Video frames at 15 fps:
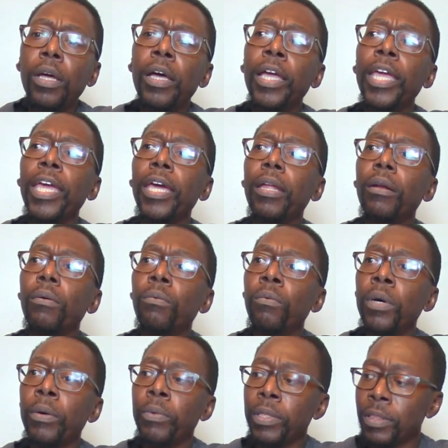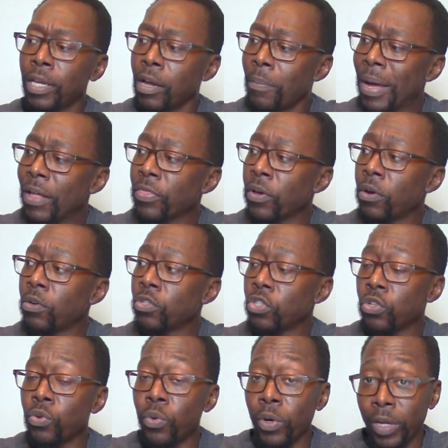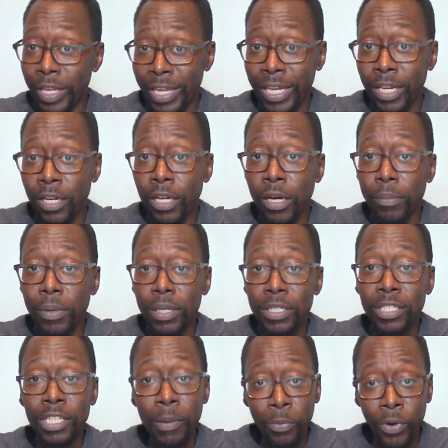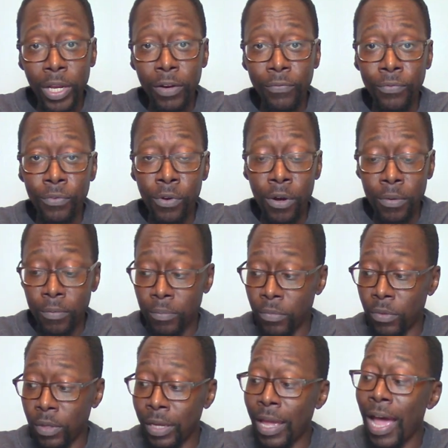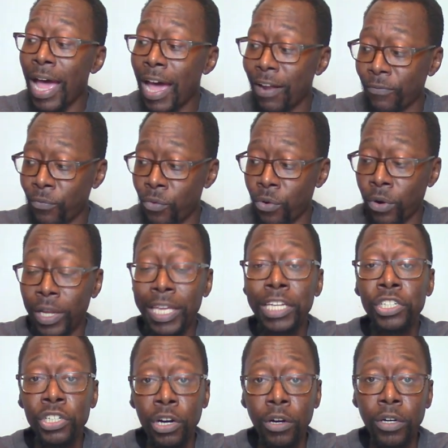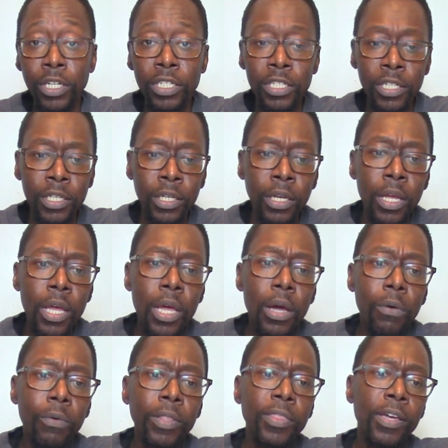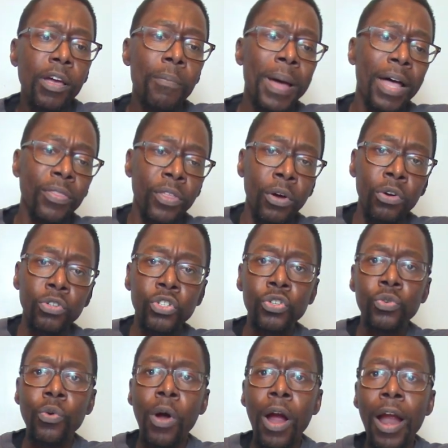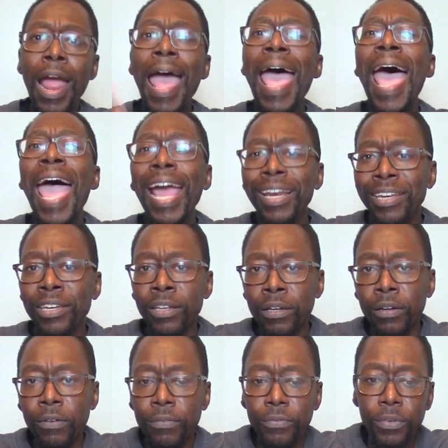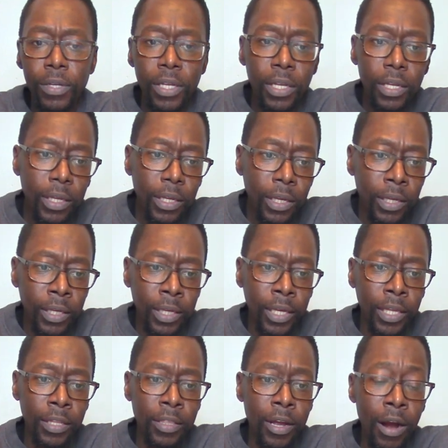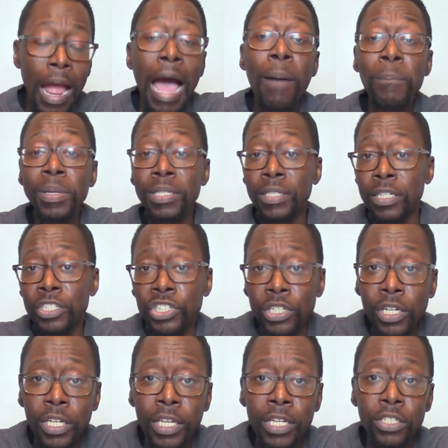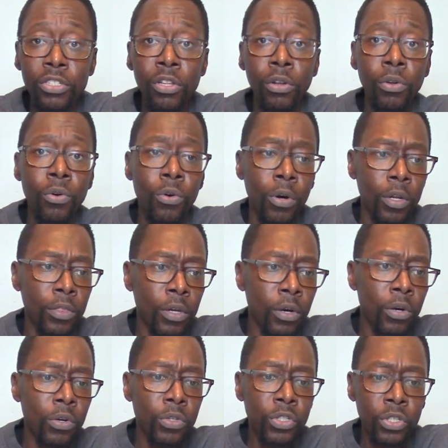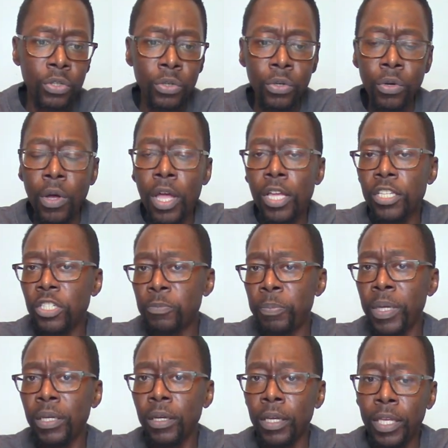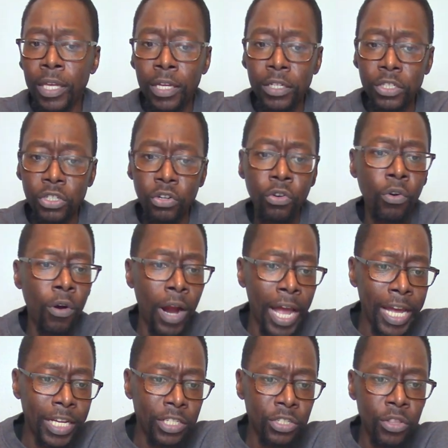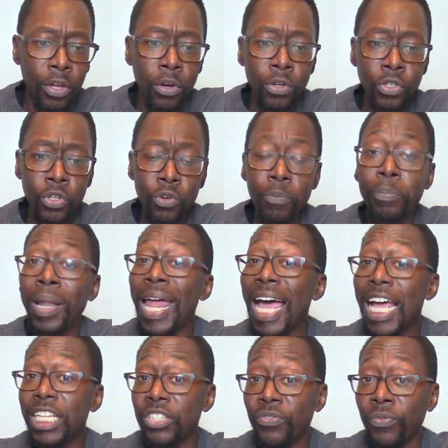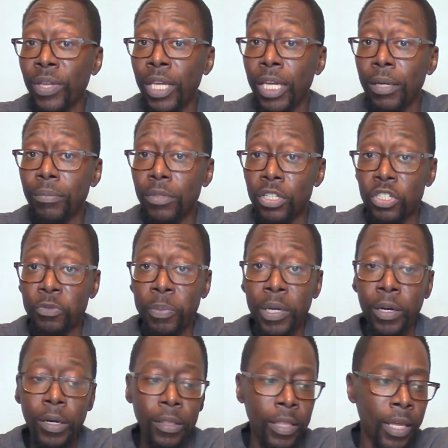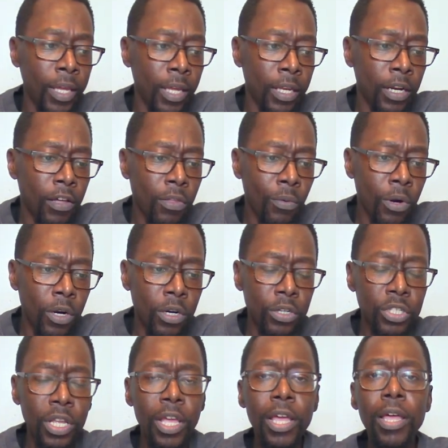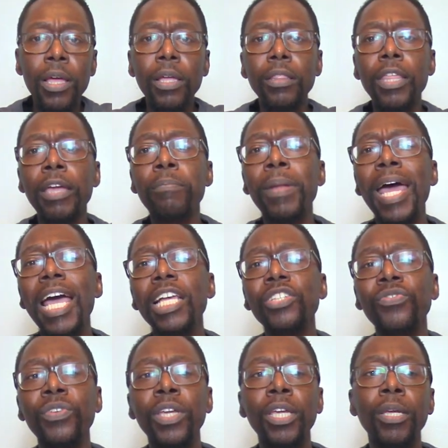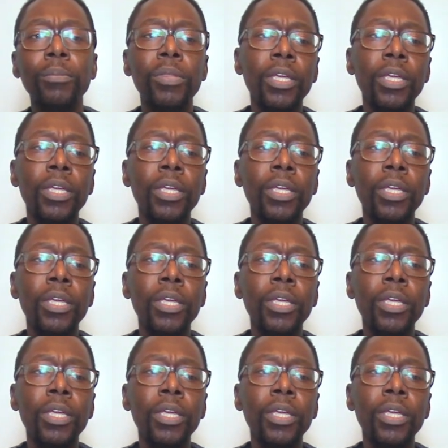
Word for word: Again, when we think about those who will end up separated from God for eternity, we think about those who are active in their opposition against the Lord, those who speak against Christ, those who blaspheme the Spirit. In other words, they blaspheme